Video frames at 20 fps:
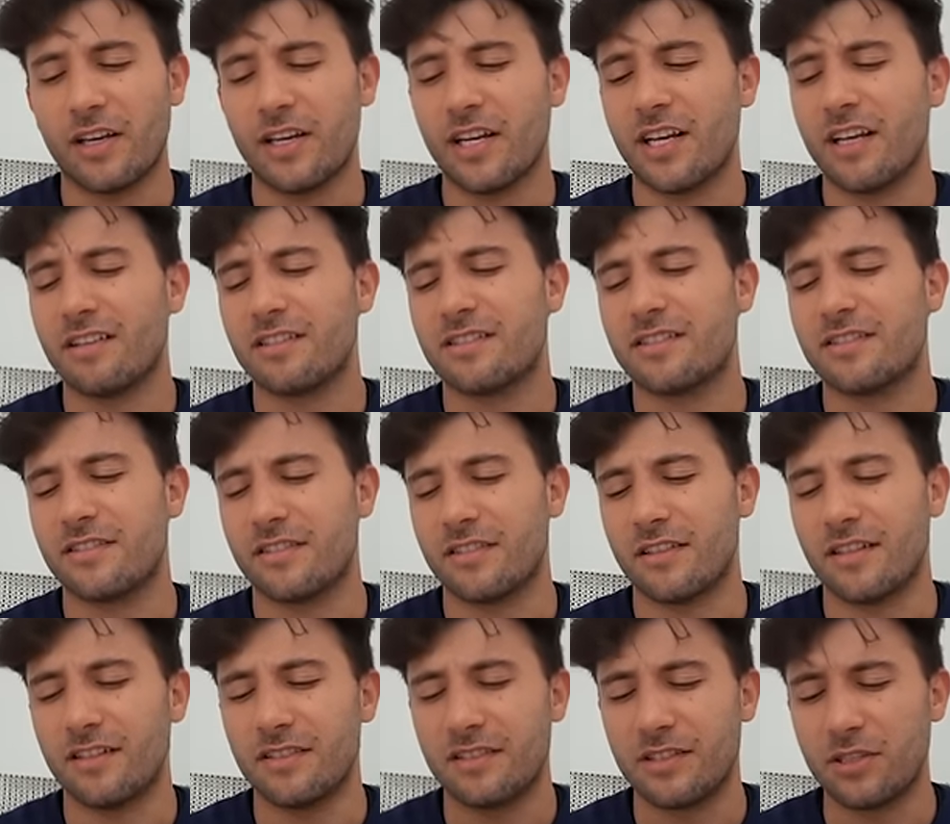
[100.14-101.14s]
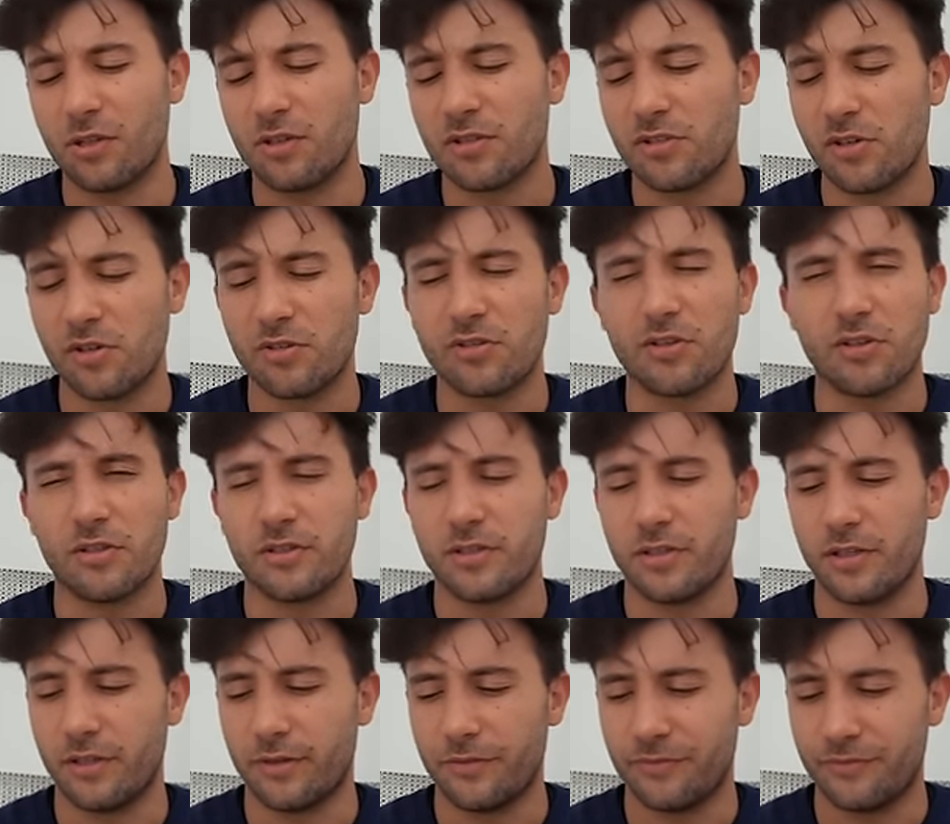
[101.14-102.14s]
gonna guess zero zero zero
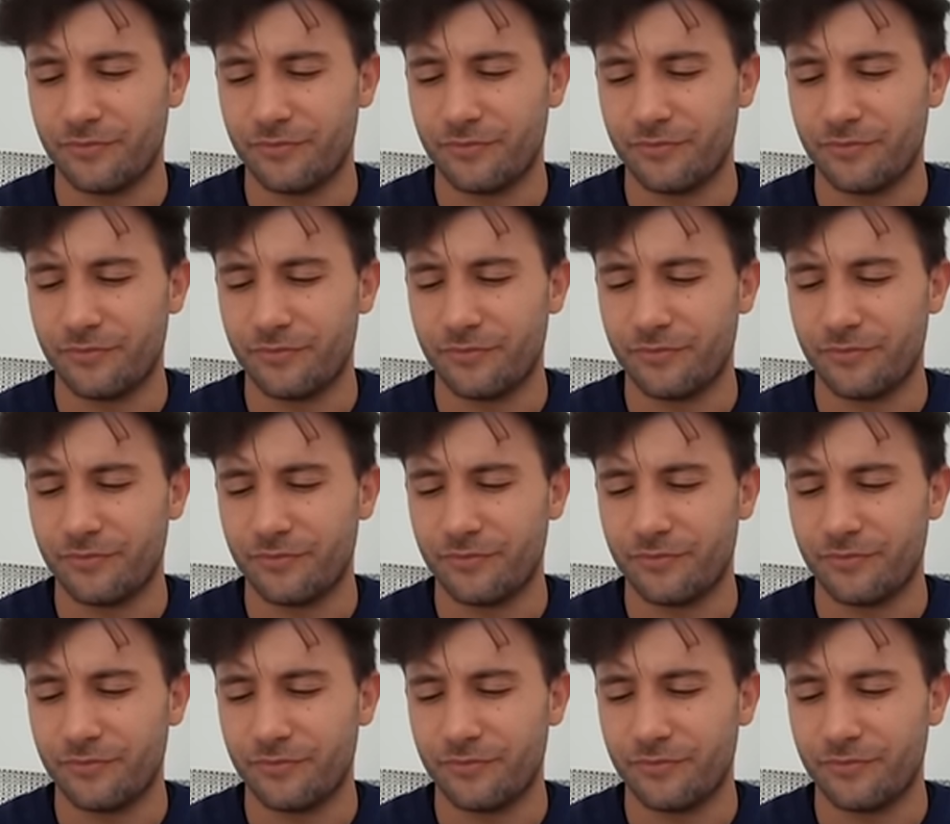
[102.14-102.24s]
zero.